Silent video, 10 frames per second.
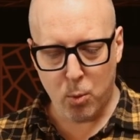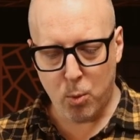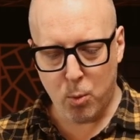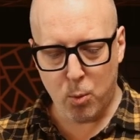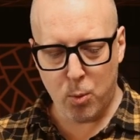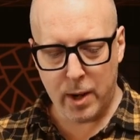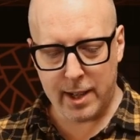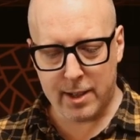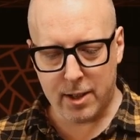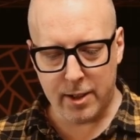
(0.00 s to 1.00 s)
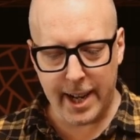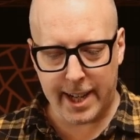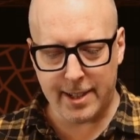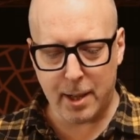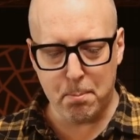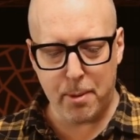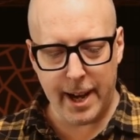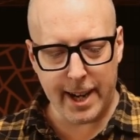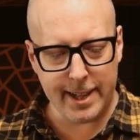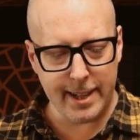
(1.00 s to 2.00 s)
when connecting
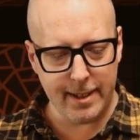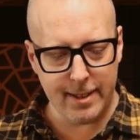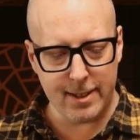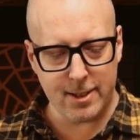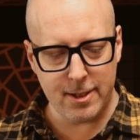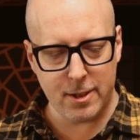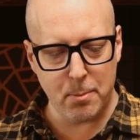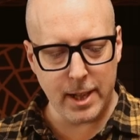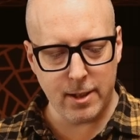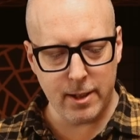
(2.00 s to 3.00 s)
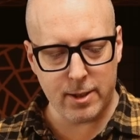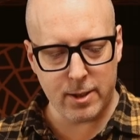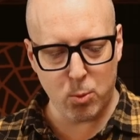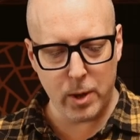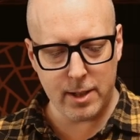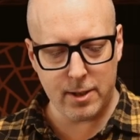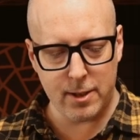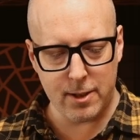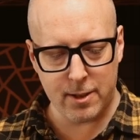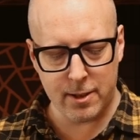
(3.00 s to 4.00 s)
back, the system actually
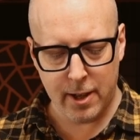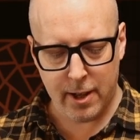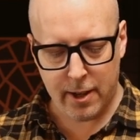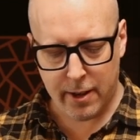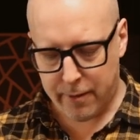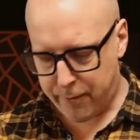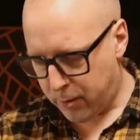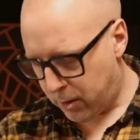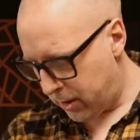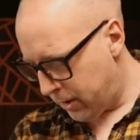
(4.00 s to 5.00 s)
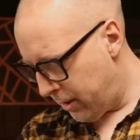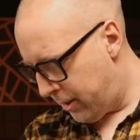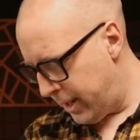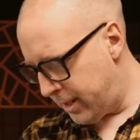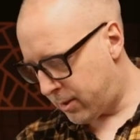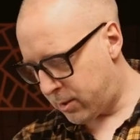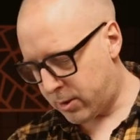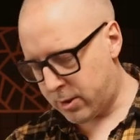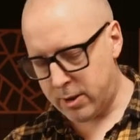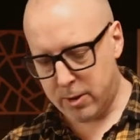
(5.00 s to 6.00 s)
switches for
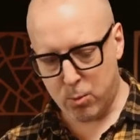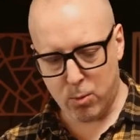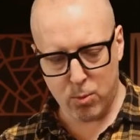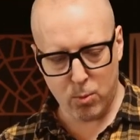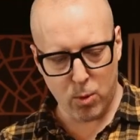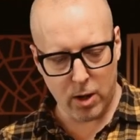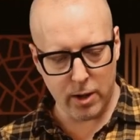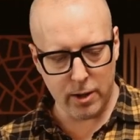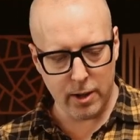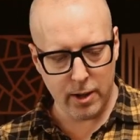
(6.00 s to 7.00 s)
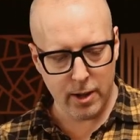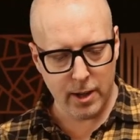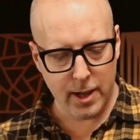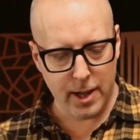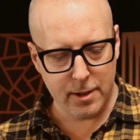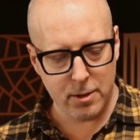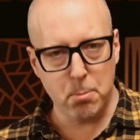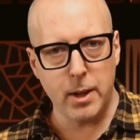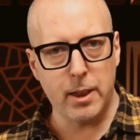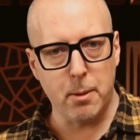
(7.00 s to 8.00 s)
this one to
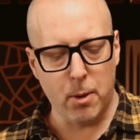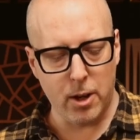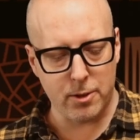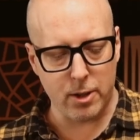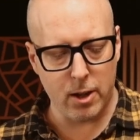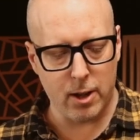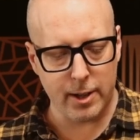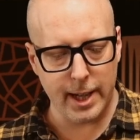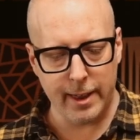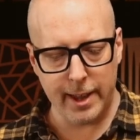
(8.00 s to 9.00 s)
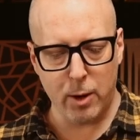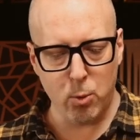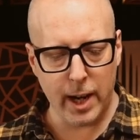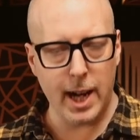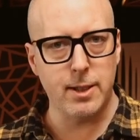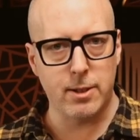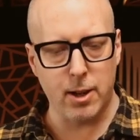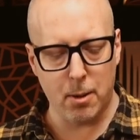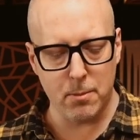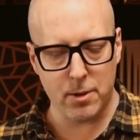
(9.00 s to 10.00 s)
be the master clock, and then we had
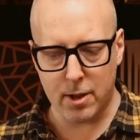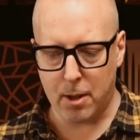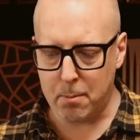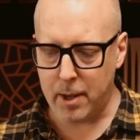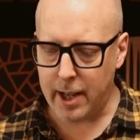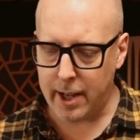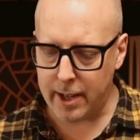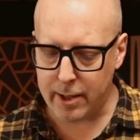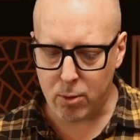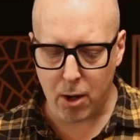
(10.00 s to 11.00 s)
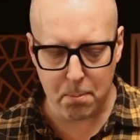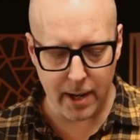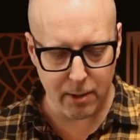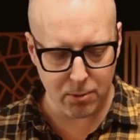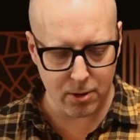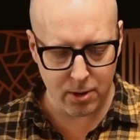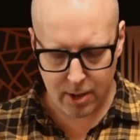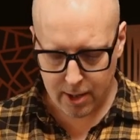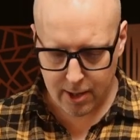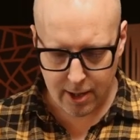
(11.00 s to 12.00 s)
some some uh, dropouts.
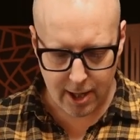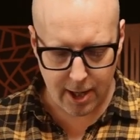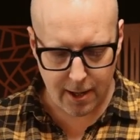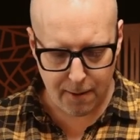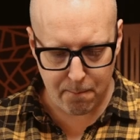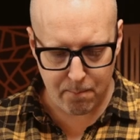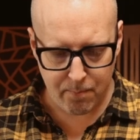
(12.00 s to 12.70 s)
Um,